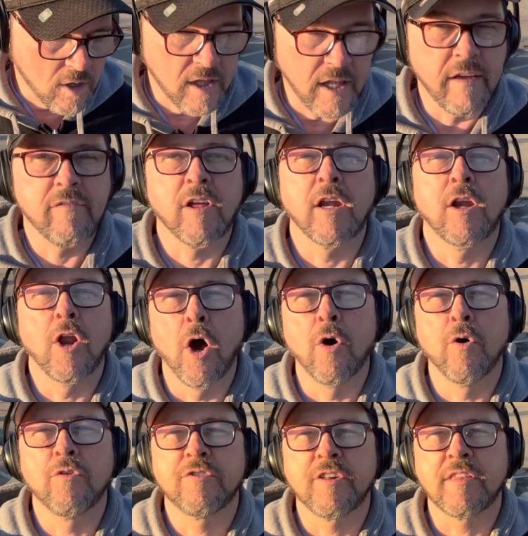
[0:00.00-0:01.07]
Cleveland
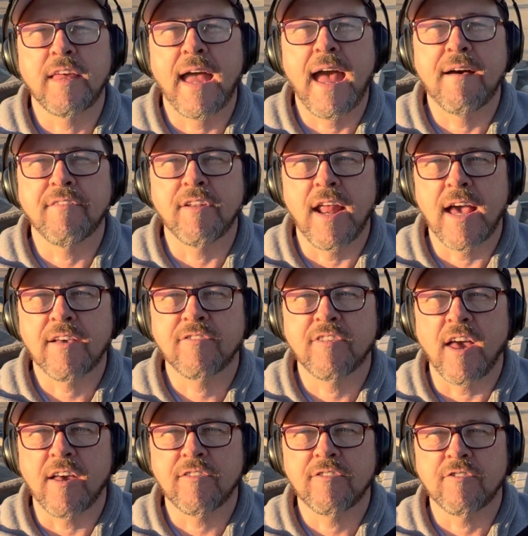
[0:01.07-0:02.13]
knows that they have an
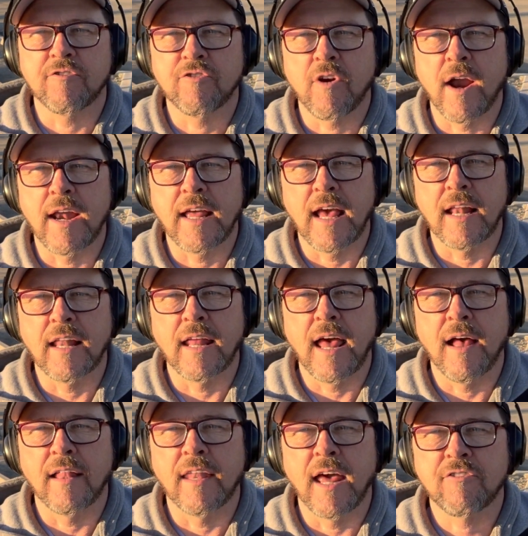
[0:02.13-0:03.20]
excess. They're trying to get
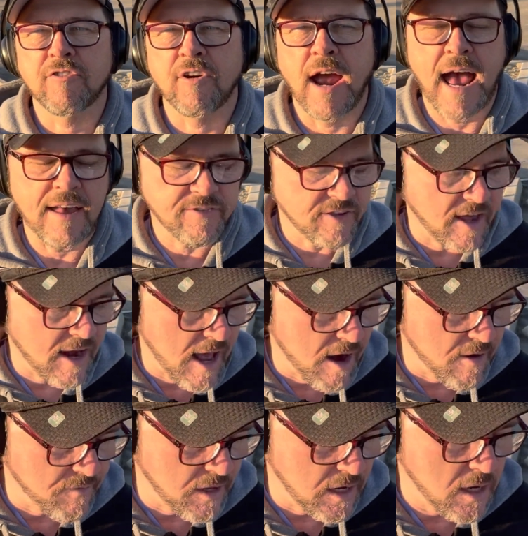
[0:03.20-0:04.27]
an extra asset
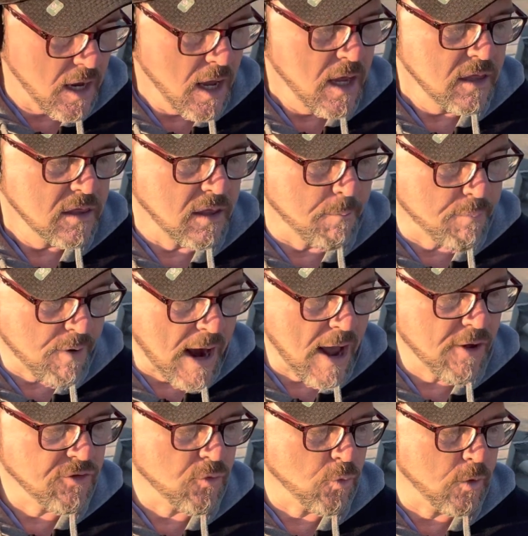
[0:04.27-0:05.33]
out of it. The
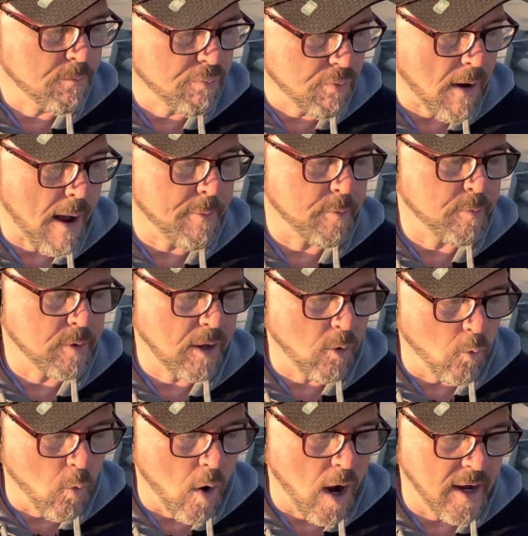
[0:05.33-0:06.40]
Browns would probably
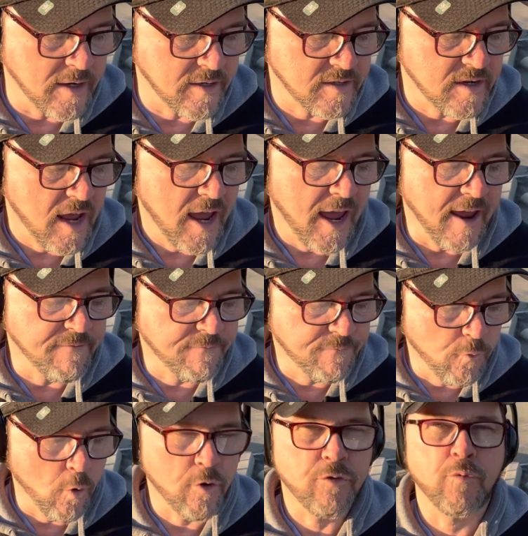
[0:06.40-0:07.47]
want a
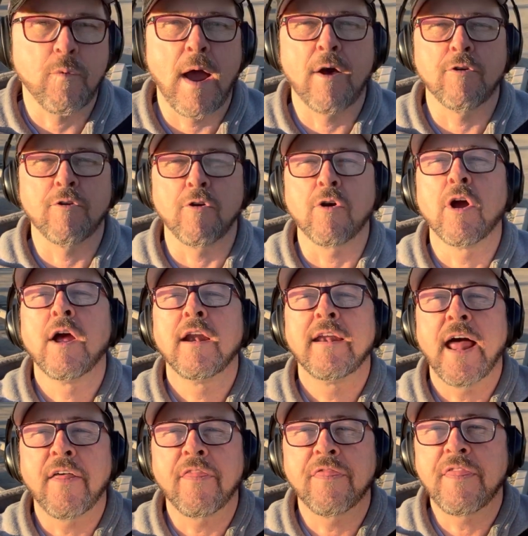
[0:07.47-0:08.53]
fourth rounder.
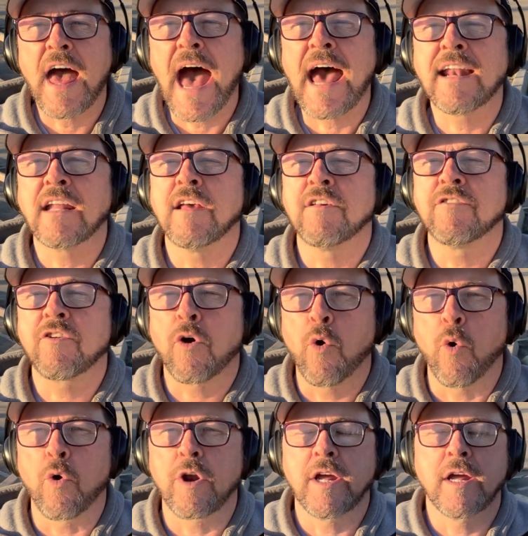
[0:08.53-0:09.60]
Now, that is
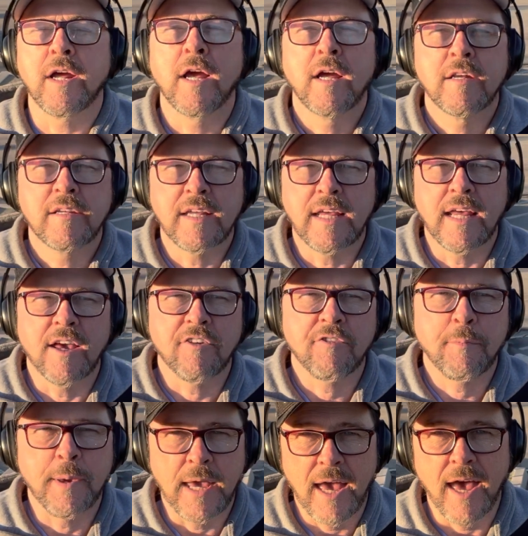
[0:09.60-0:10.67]
according to
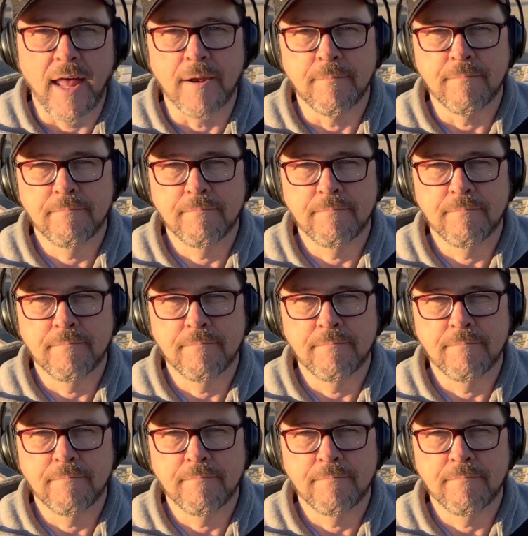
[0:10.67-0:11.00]
ESPN.